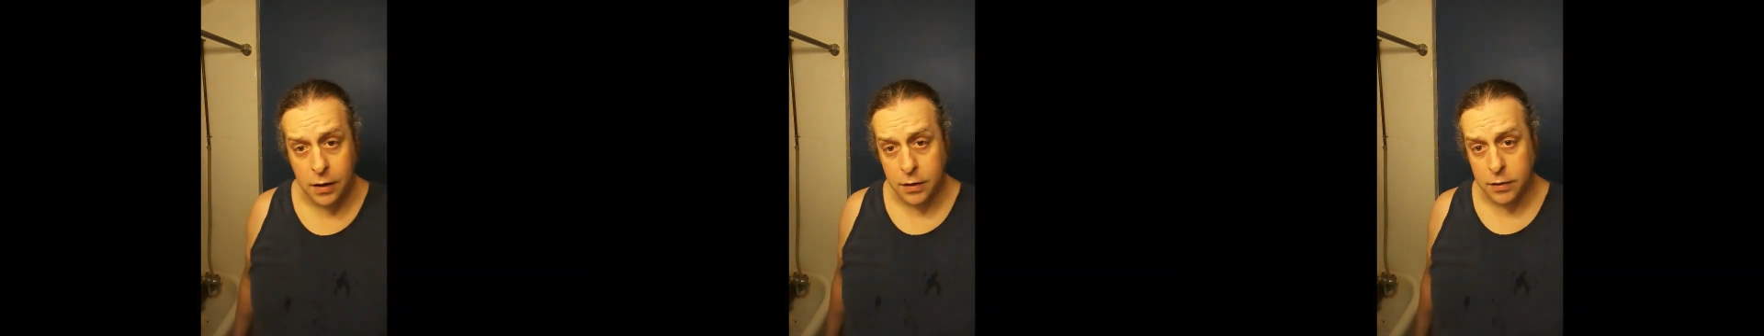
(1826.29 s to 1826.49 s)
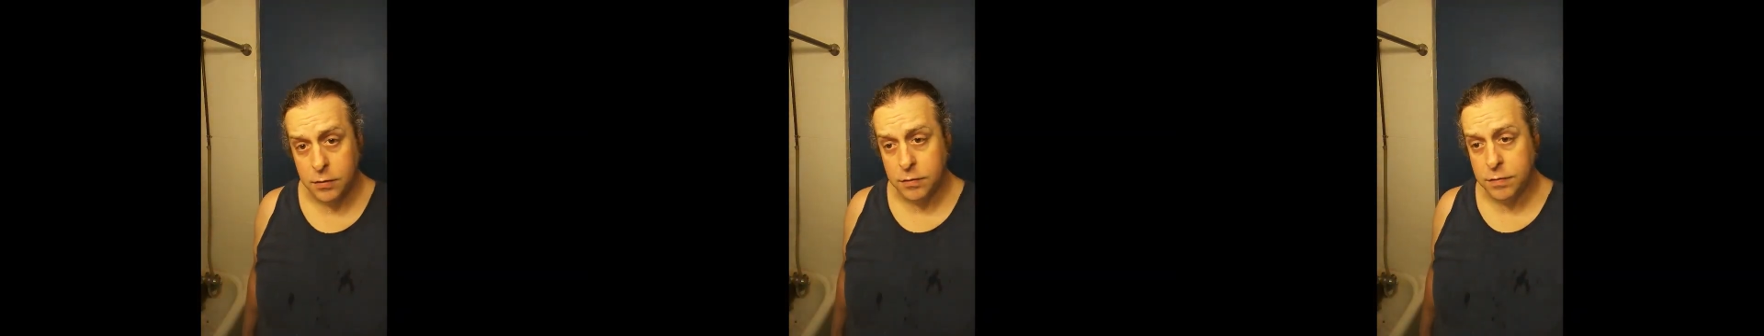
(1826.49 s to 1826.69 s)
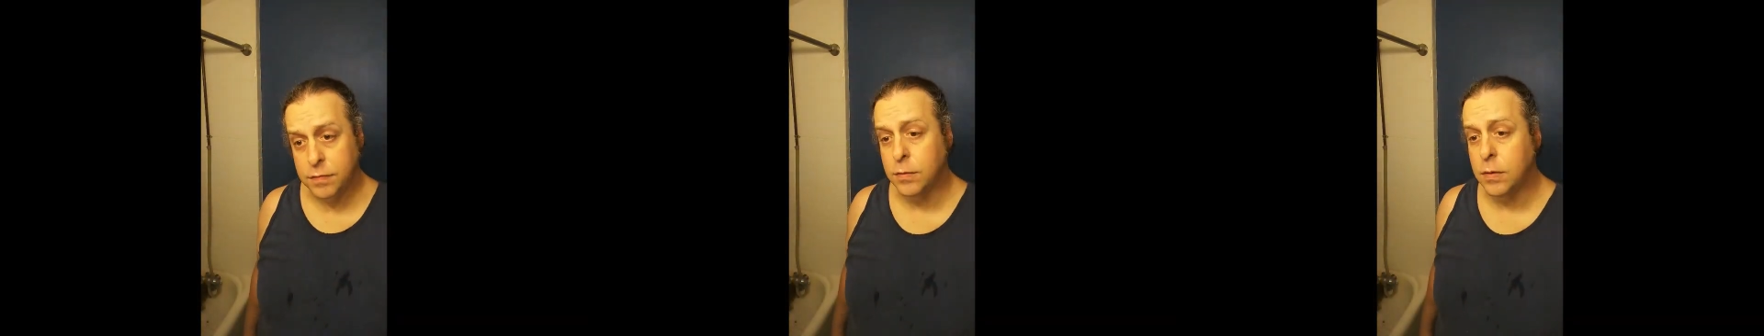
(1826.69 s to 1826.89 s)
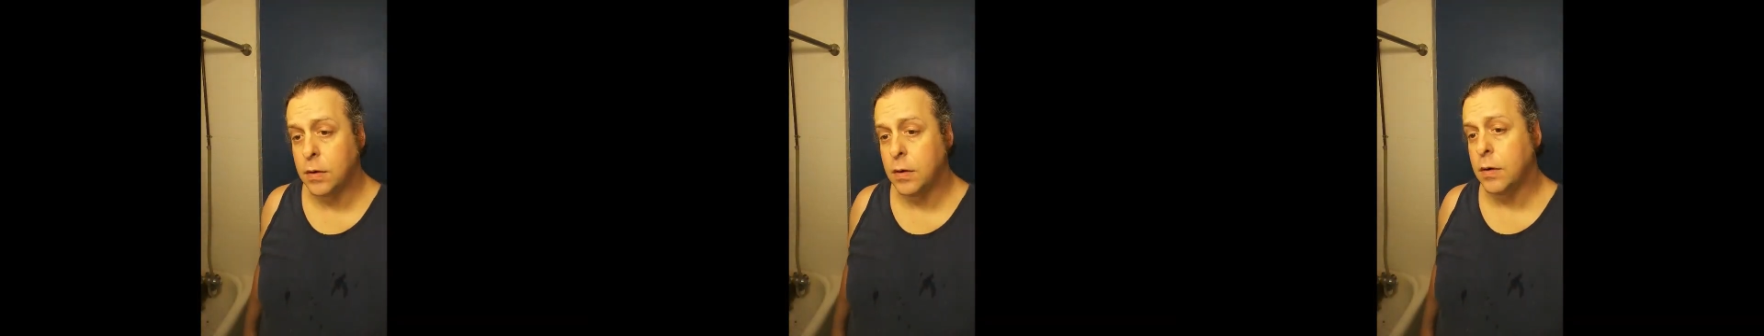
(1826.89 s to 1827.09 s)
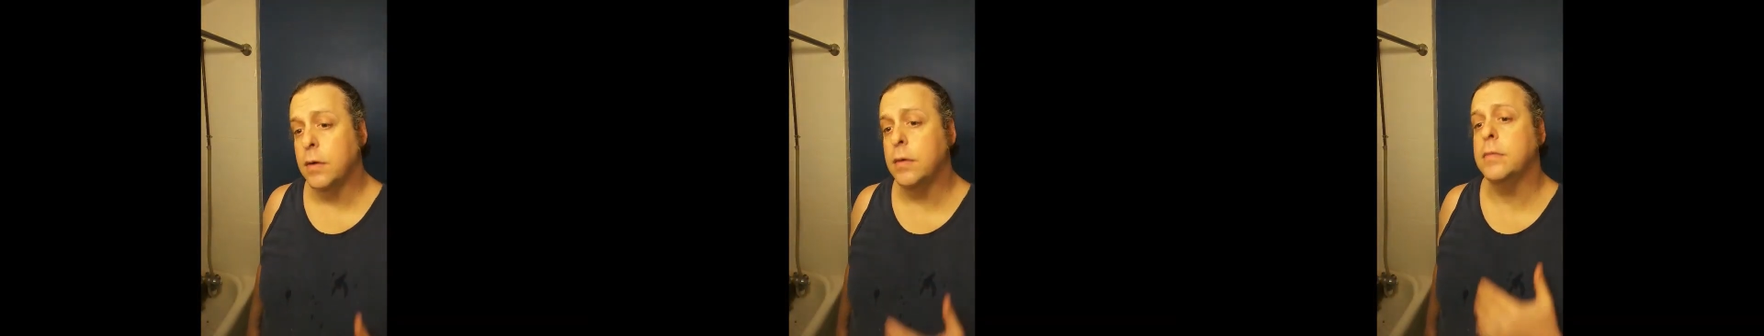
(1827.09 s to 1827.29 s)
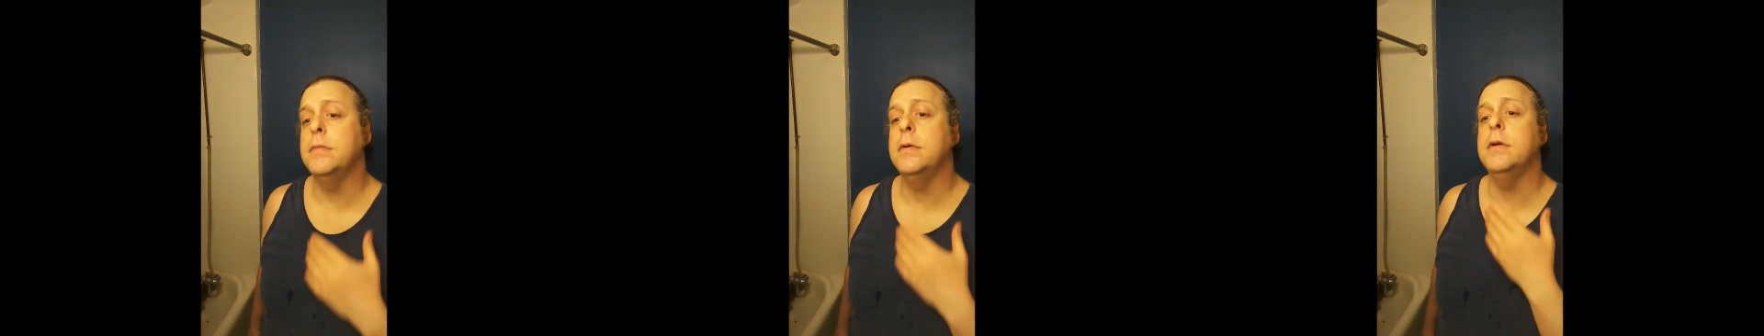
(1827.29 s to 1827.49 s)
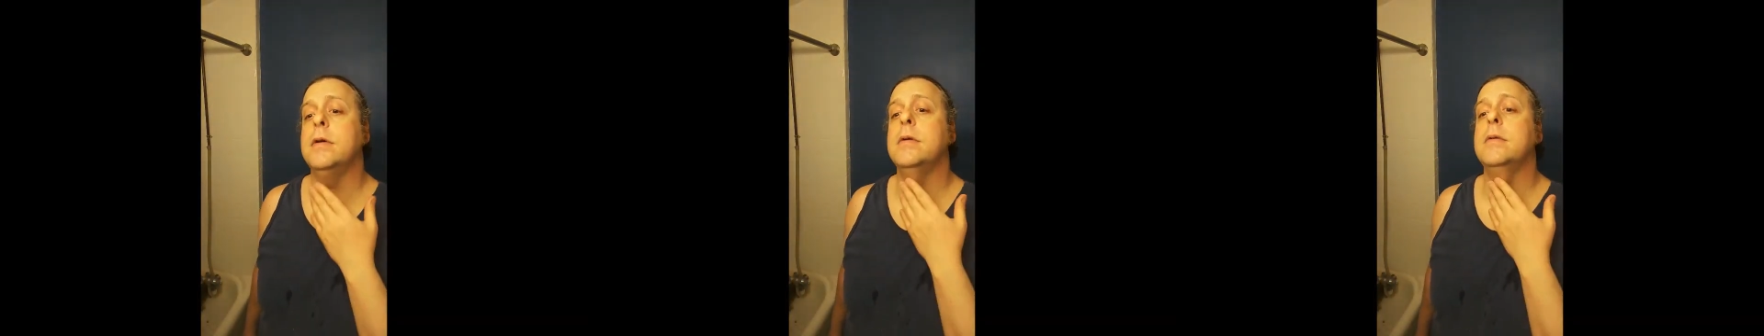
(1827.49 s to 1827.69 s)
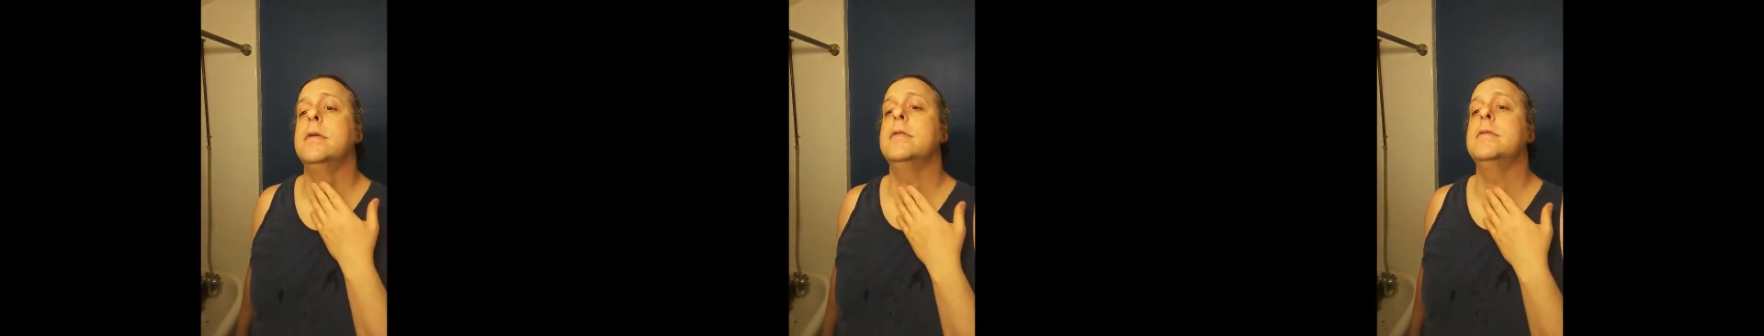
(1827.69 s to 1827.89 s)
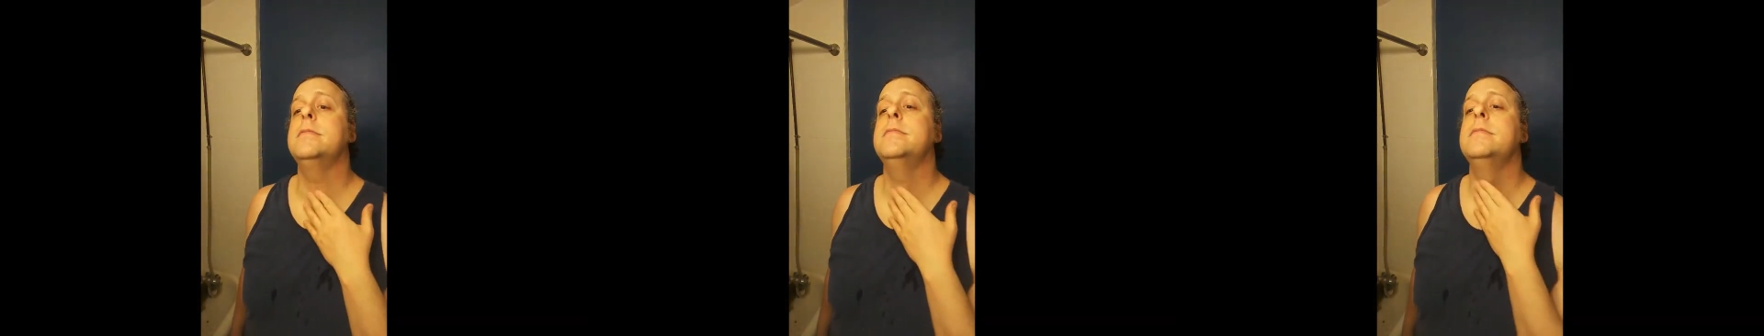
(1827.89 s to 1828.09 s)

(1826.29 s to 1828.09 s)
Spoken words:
I go for, you know,